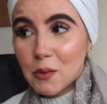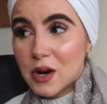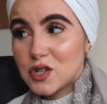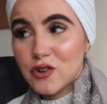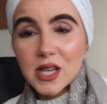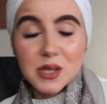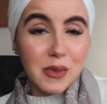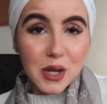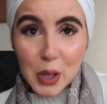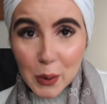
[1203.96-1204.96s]
I wanted to try
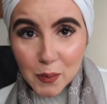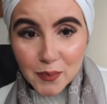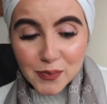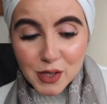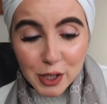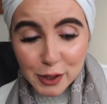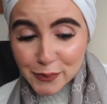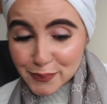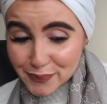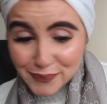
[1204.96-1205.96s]
something new. So
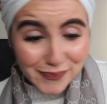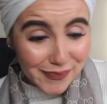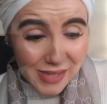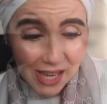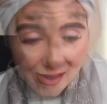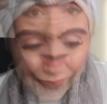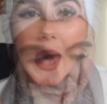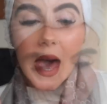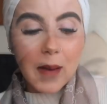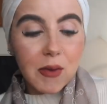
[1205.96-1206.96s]
yeah.
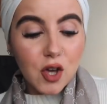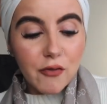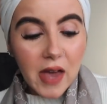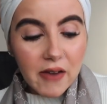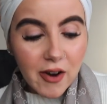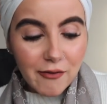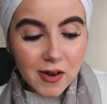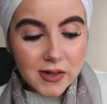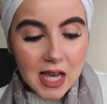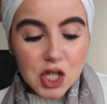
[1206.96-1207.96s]
Your favorite
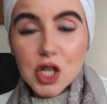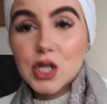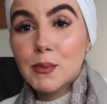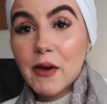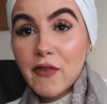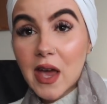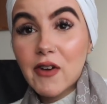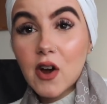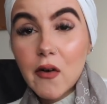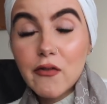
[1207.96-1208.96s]
foundation. So my
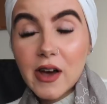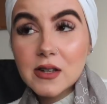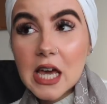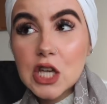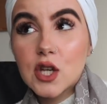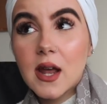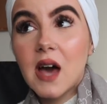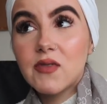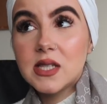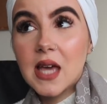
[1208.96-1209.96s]
favorite current foundation, I
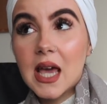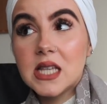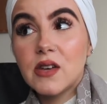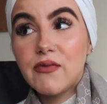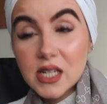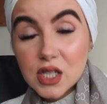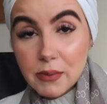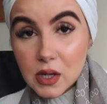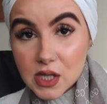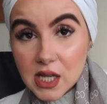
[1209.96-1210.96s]
have to say, is a Fenty
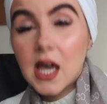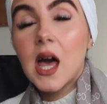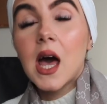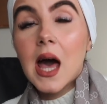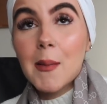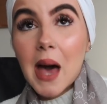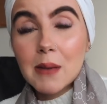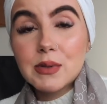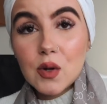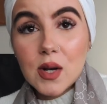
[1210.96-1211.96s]
Beauty. I'm
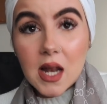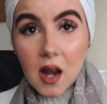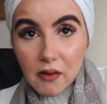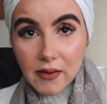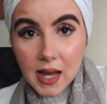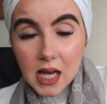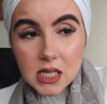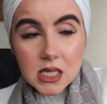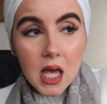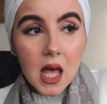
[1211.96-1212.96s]
absolutely loving
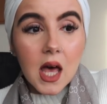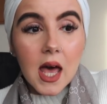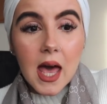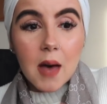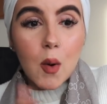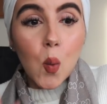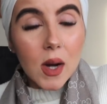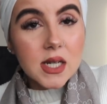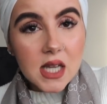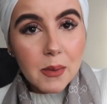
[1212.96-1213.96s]
it.
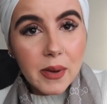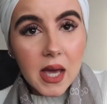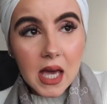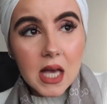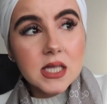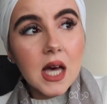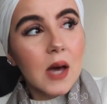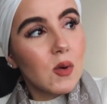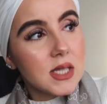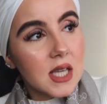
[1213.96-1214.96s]
One tip is,
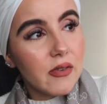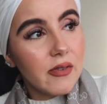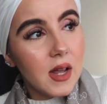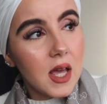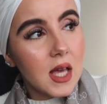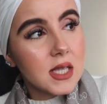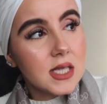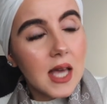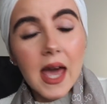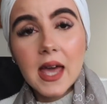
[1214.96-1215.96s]
I will definitely
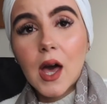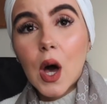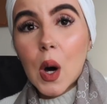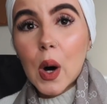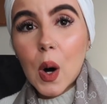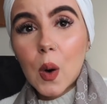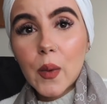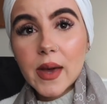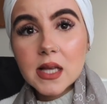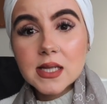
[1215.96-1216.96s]
say,
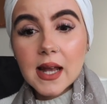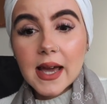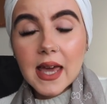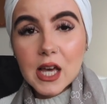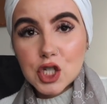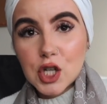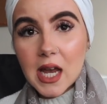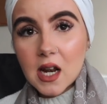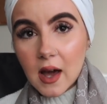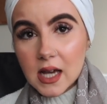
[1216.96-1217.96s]
always like get a
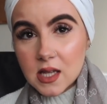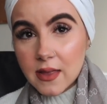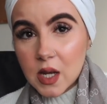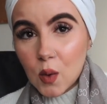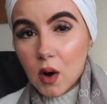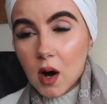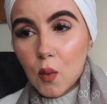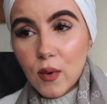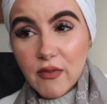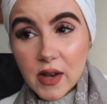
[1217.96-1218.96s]
shade lighter than you are
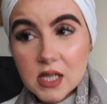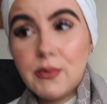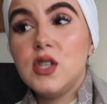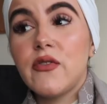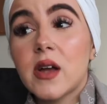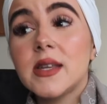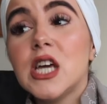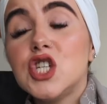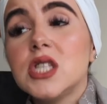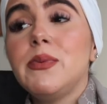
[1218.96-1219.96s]
with Fenty Beauty
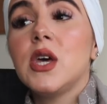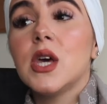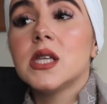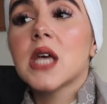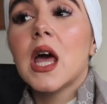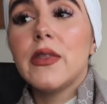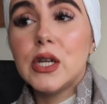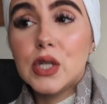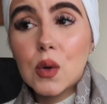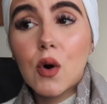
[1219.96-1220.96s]
foundations, because they
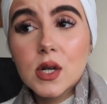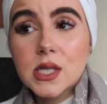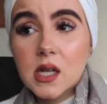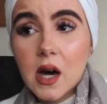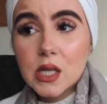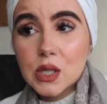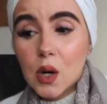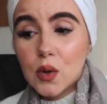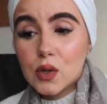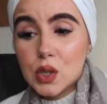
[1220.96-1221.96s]
do oxidize,
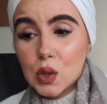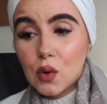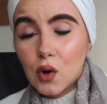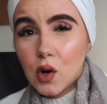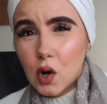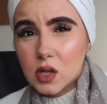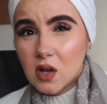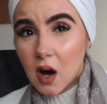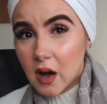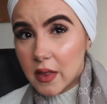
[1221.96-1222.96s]
so you do look a lot
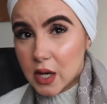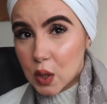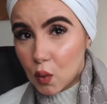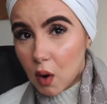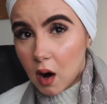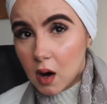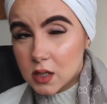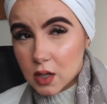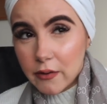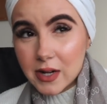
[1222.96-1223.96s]
darker than you are
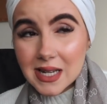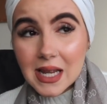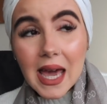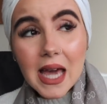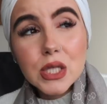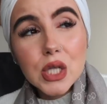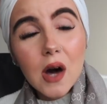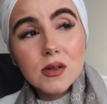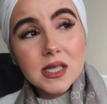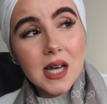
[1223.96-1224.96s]
during the day.
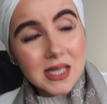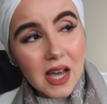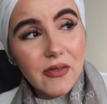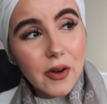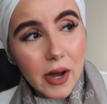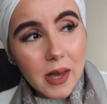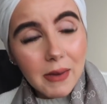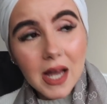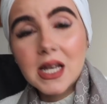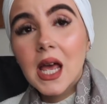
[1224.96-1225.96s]
So I definitely
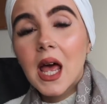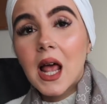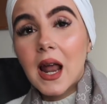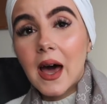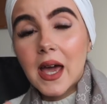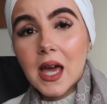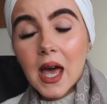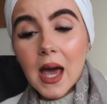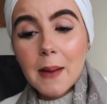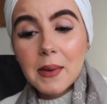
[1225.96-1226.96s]
recommend like
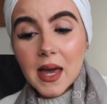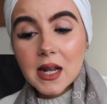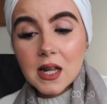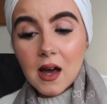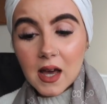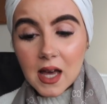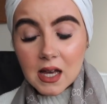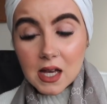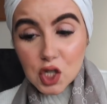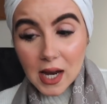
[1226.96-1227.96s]
getting
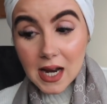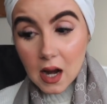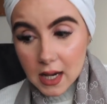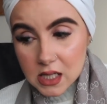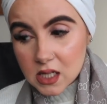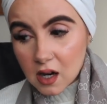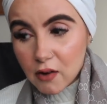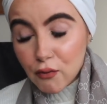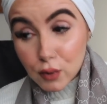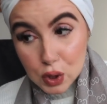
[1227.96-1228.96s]
a shade lighter
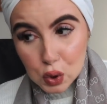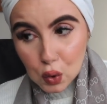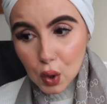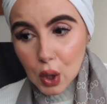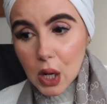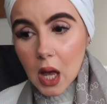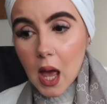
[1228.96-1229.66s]
for sure.